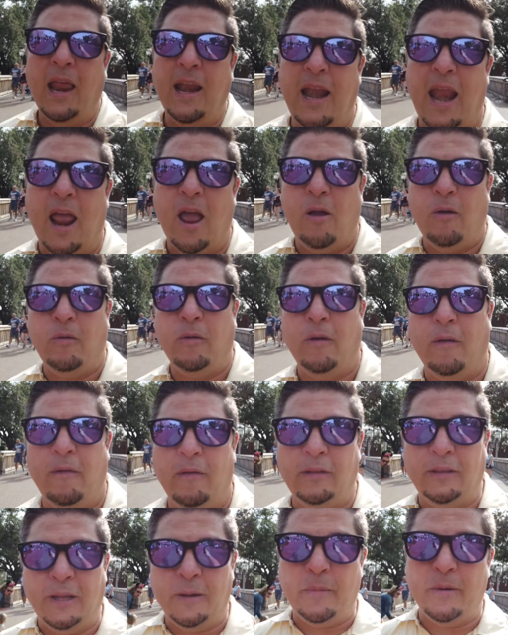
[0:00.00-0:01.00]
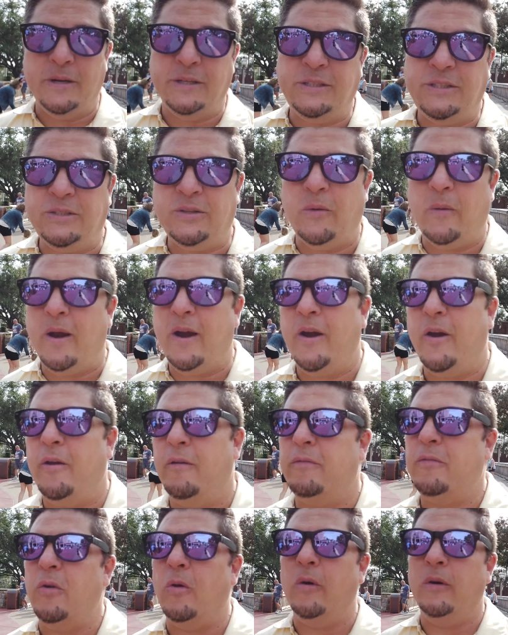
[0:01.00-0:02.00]
Now, Liberty Square,
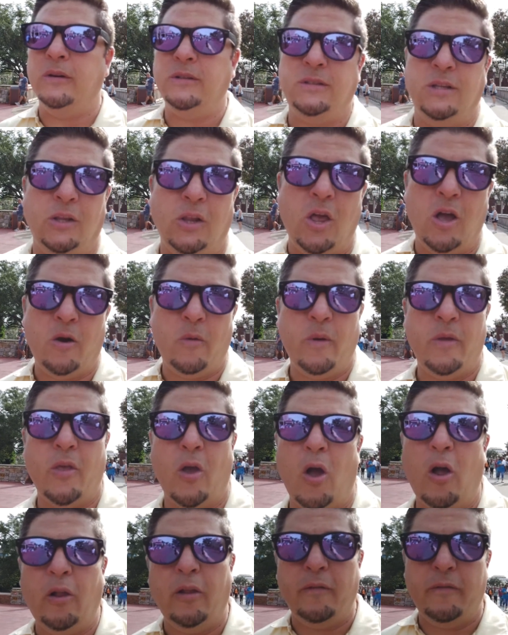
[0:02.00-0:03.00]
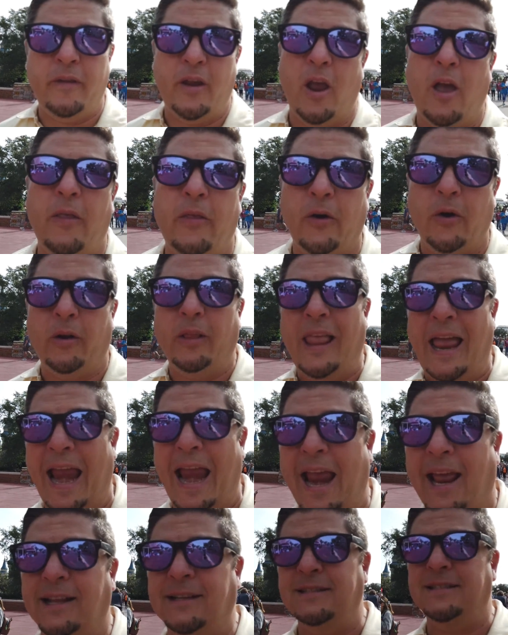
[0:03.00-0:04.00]
of course, along with all the other
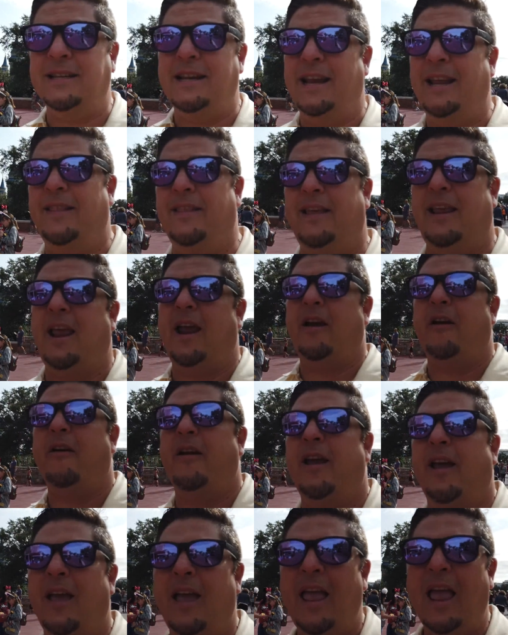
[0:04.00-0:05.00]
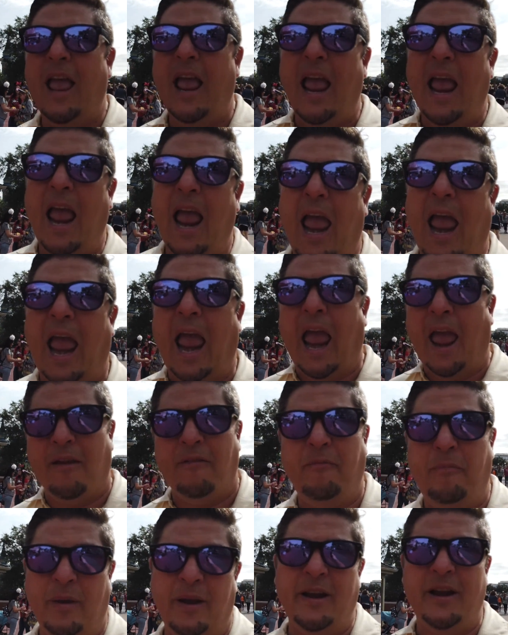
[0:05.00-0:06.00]
lands in the area,
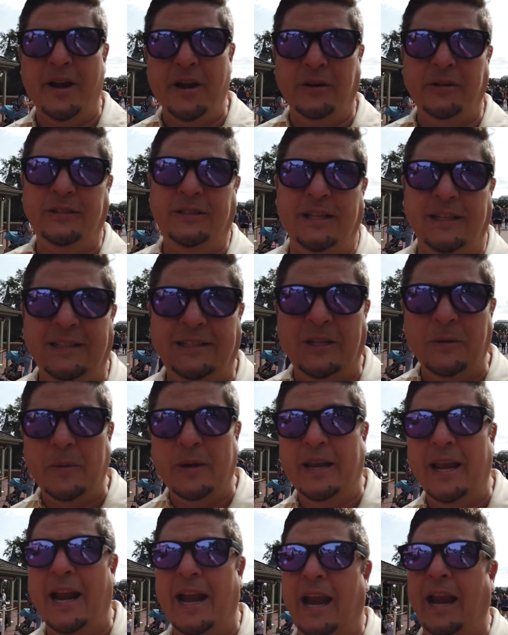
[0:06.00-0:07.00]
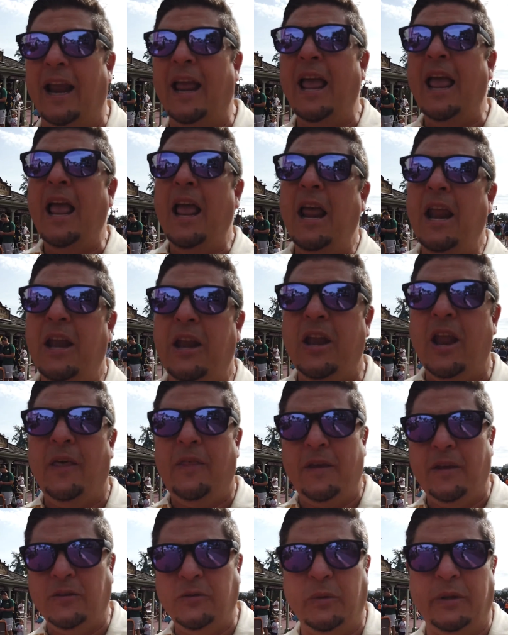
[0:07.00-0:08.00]
have been here since the beginning.
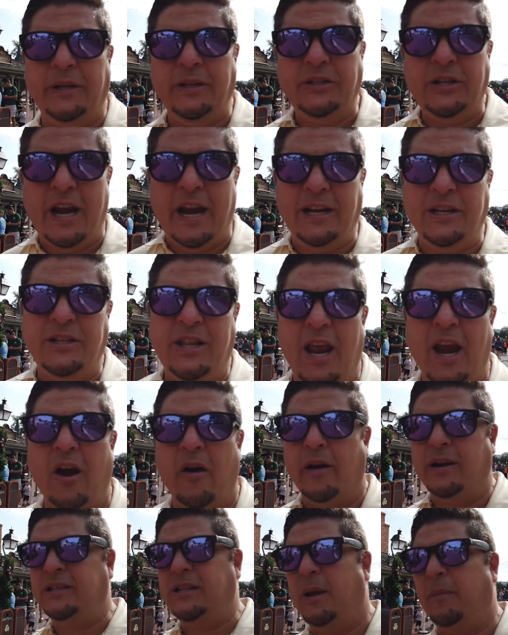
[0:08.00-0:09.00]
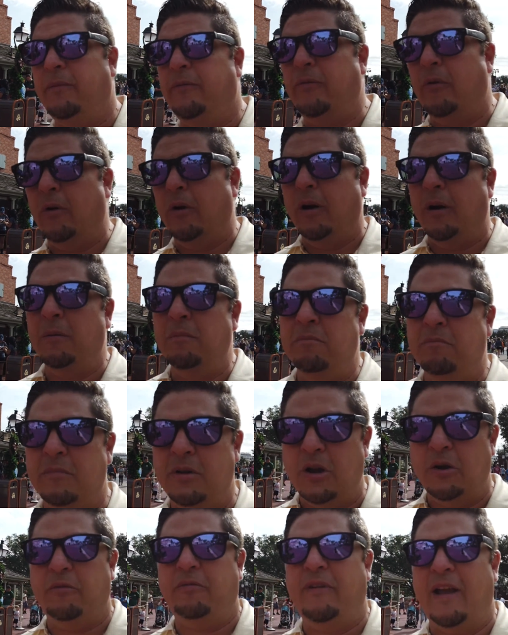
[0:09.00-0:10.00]
Nothing has really changed there except for
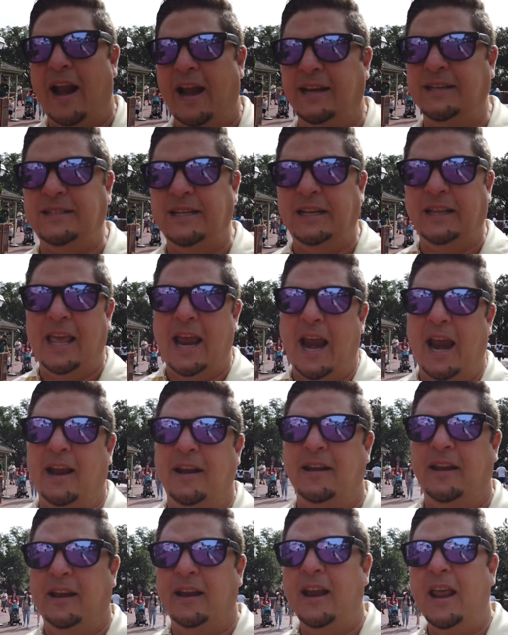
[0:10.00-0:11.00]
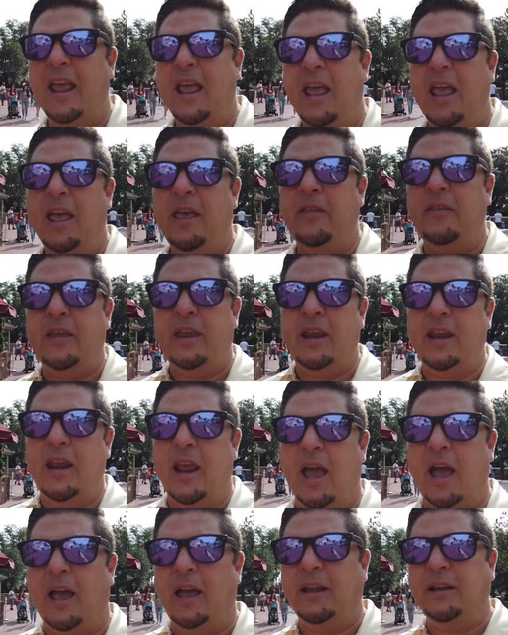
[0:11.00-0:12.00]
new Fantasyland and the
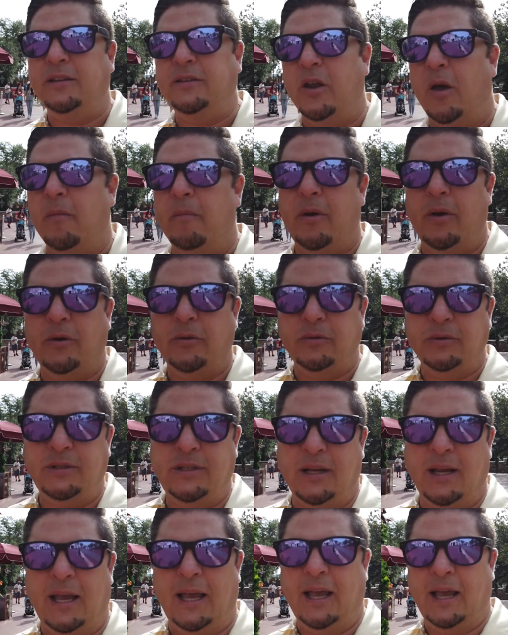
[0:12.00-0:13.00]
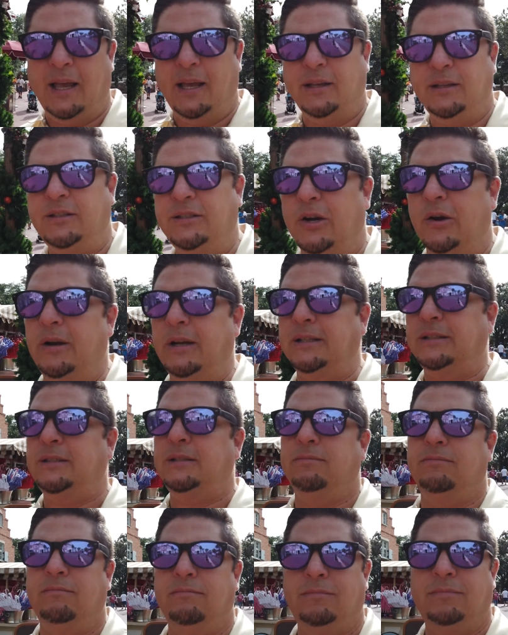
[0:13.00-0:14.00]
Dumbo's Circus
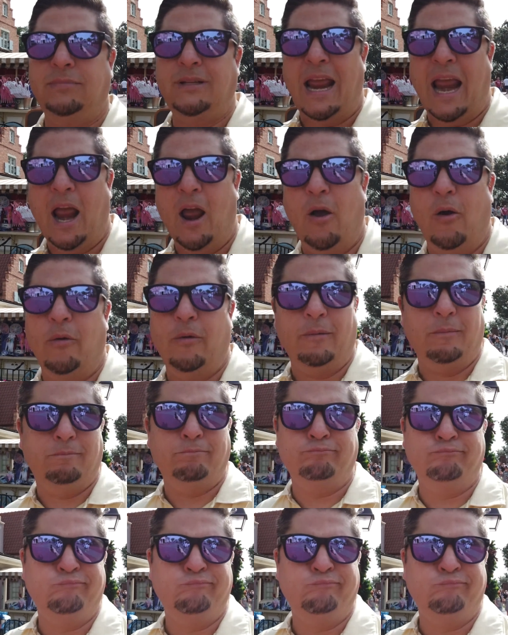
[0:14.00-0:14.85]
town, or